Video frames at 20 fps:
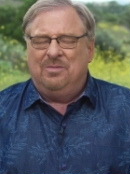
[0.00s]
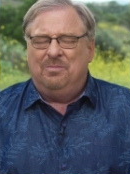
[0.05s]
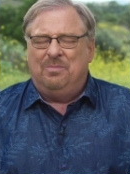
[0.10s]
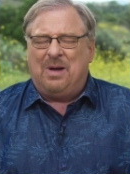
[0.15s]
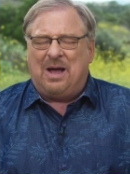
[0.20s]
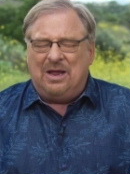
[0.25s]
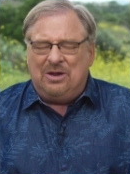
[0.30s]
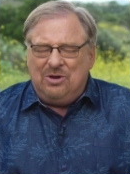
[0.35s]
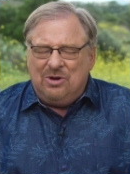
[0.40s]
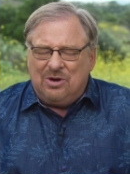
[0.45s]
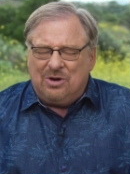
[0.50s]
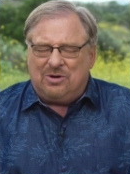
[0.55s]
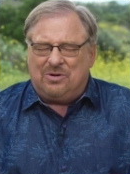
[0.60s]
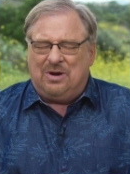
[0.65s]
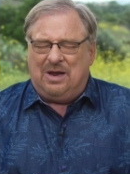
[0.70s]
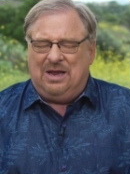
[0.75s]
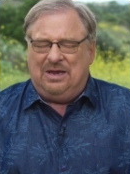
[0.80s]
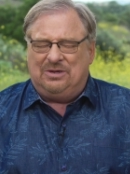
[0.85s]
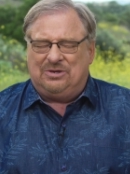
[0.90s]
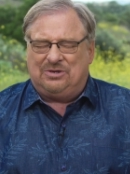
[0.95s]
by your
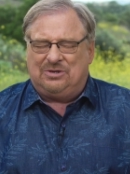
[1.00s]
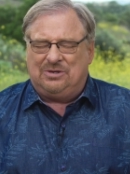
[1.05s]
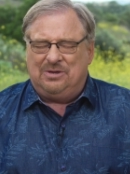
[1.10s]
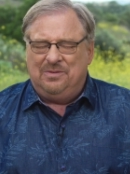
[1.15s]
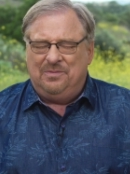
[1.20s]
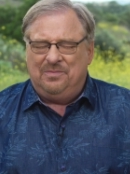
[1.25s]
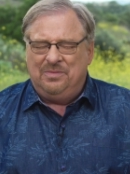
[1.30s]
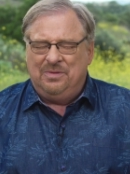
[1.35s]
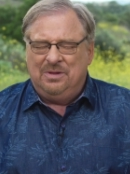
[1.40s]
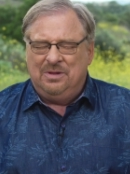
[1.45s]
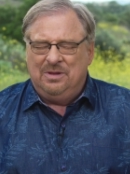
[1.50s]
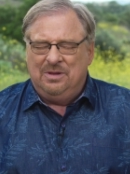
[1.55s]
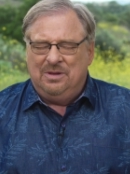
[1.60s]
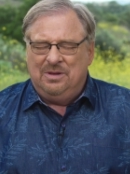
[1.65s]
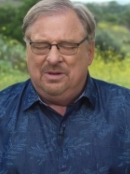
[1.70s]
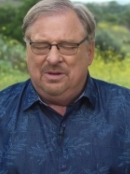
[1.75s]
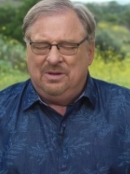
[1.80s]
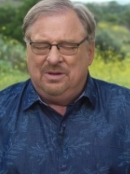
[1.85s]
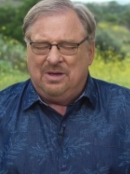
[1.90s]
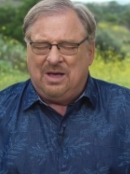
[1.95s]
grace.
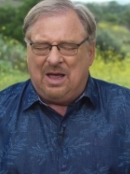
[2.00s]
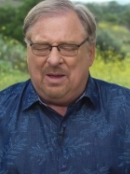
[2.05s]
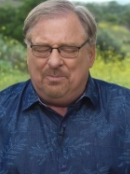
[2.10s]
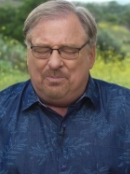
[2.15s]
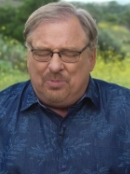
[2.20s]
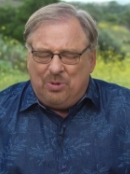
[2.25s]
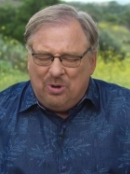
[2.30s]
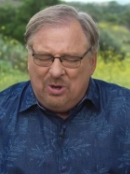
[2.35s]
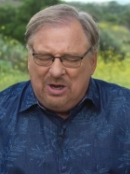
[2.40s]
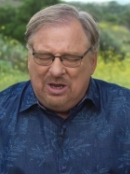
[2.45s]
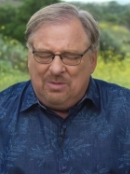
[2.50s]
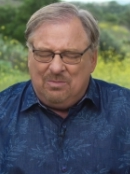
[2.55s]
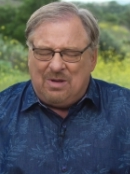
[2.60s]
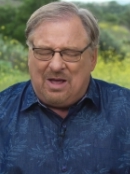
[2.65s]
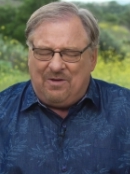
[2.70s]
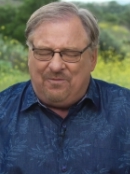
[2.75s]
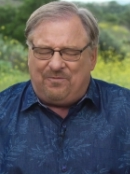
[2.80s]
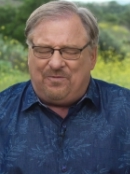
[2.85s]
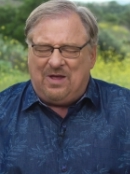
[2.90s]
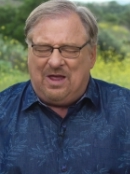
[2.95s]
I'm putting
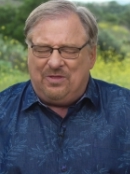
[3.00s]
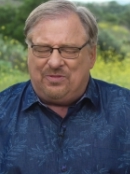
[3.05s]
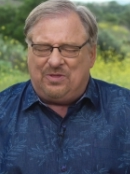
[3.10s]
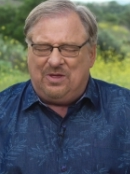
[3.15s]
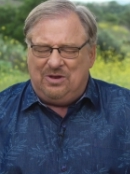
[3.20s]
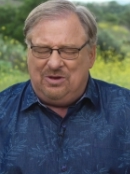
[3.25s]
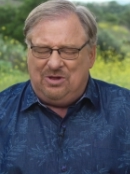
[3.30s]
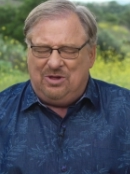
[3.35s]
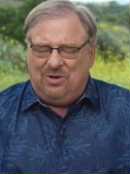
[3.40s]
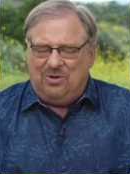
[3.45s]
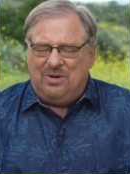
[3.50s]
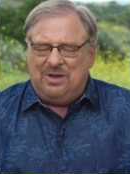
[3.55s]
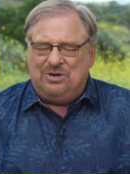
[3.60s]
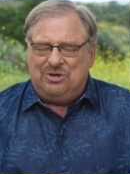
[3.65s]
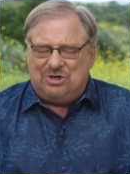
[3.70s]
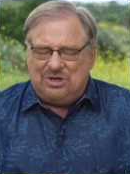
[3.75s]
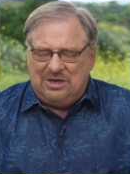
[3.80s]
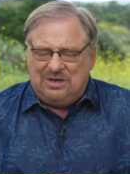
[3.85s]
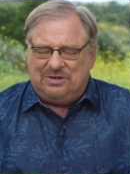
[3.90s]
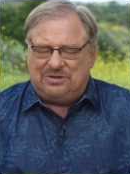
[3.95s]
my faith in you.
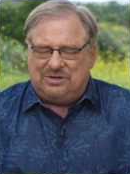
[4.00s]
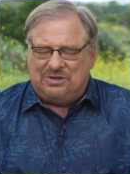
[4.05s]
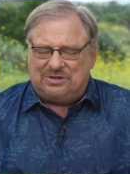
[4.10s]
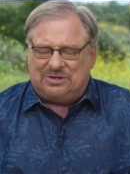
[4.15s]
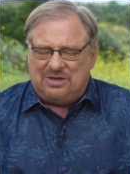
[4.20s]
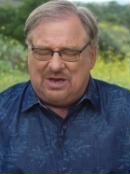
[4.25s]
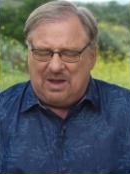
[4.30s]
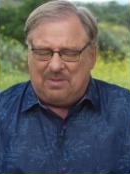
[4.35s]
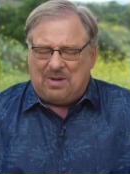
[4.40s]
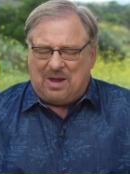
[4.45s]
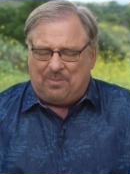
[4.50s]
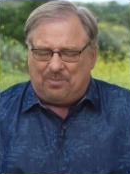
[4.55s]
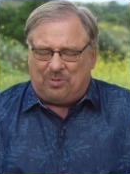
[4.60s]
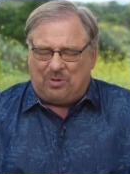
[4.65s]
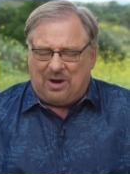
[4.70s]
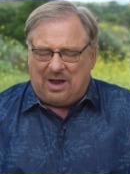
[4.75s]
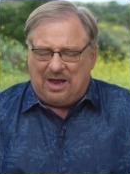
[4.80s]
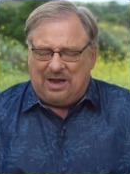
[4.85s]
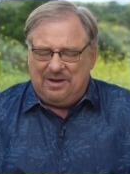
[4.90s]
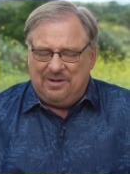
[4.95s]
In Jesus' name I
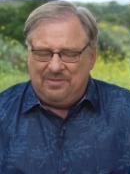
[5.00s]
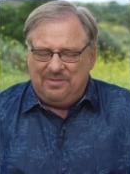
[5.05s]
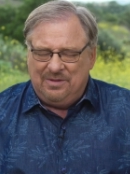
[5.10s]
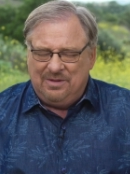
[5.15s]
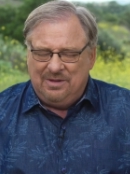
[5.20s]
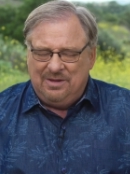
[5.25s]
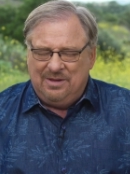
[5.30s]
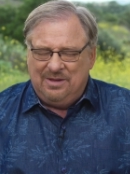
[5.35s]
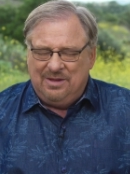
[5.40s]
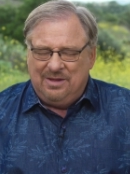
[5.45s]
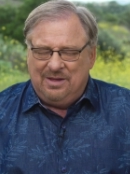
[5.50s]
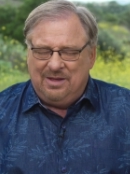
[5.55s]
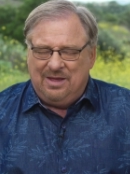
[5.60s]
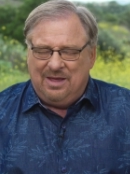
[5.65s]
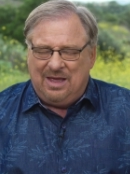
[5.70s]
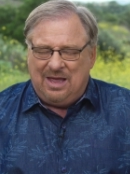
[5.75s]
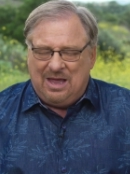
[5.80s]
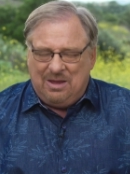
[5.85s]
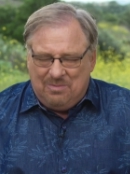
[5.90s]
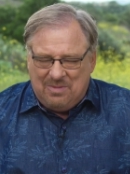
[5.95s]
pray.
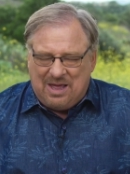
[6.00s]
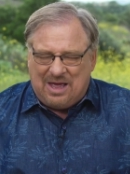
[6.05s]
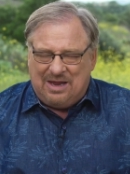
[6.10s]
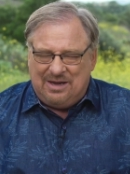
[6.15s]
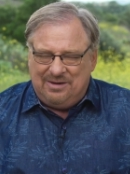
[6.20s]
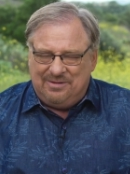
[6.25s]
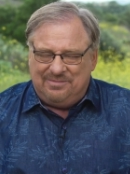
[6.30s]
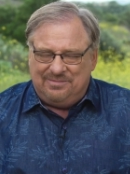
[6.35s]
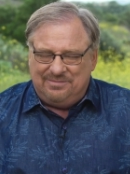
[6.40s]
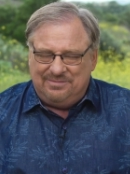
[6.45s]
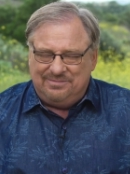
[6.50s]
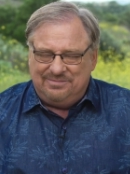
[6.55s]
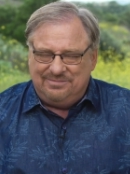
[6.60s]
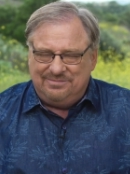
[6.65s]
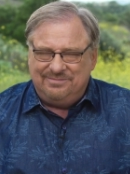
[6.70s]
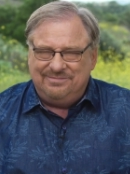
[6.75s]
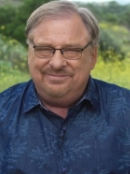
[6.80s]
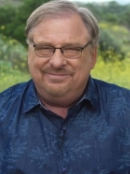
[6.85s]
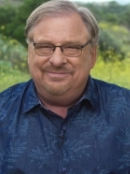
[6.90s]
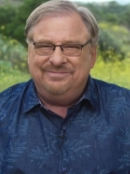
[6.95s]
Amen.
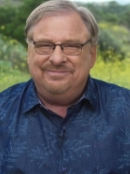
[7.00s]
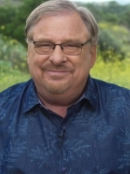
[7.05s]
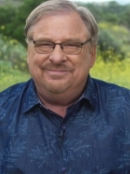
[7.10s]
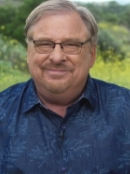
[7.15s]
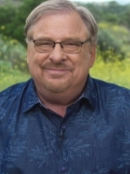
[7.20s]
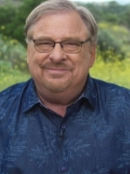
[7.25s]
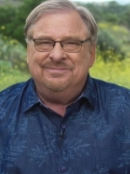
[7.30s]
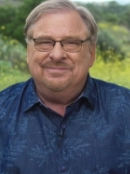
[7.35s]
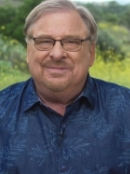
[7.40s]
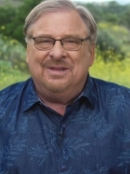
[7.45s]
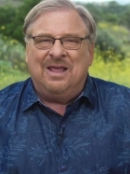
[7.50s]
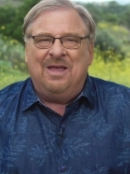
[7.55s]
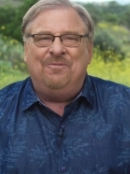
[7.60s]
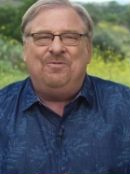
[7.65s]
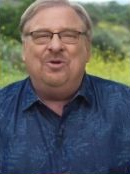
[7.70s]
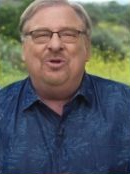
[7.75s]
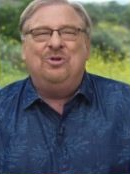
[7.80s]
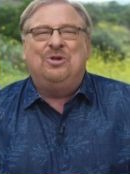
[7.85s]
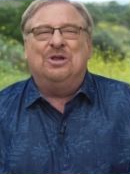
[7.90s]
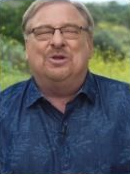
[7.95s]

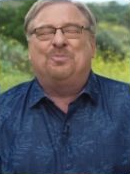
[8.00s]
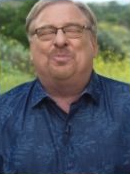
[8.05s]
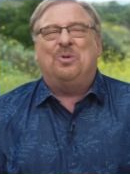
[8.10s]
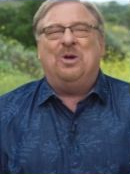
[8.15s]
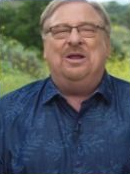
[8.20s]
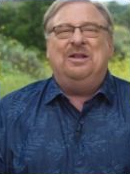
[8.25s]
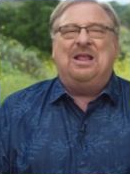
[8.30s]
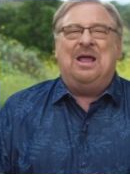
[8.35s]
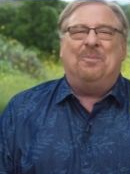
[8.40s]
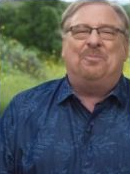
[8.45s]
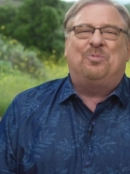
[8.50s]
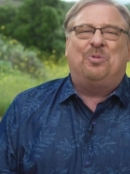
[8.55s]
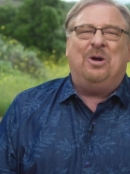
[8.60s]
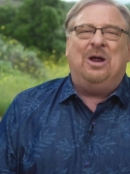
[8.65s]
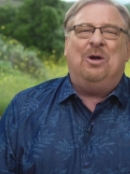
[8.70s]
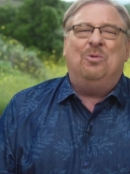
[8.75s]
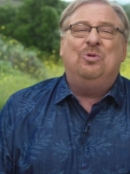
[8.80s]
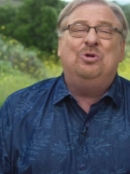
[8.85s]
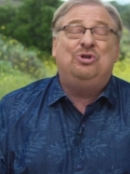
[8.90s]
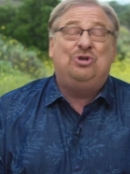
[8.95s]
If you just prayed that
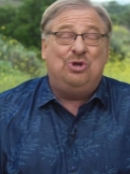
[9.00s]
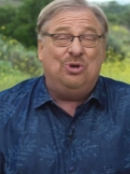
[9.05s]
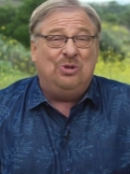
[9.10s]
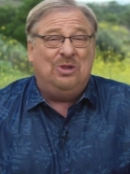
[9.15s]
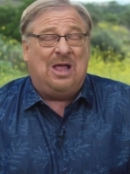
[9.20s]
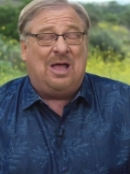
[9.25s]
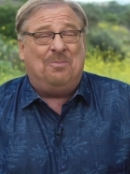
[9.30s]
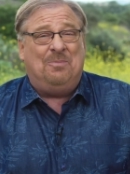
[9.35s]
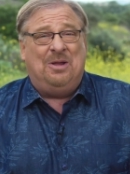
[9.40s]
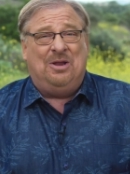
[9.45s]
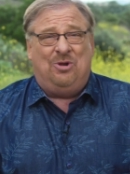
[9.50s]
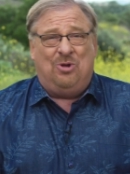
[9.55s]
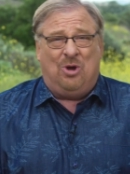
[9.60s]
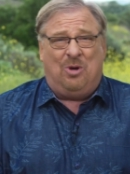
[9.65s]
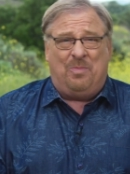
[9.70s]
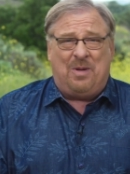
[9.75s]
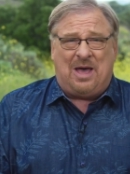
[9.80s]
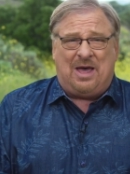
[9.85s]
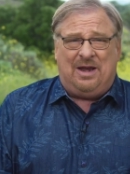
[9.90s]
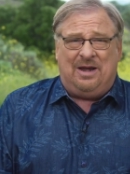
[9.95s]
prayer, would you let me
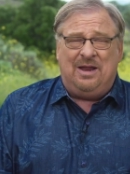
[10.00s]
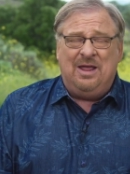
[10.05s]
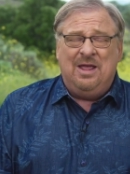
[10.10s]
know about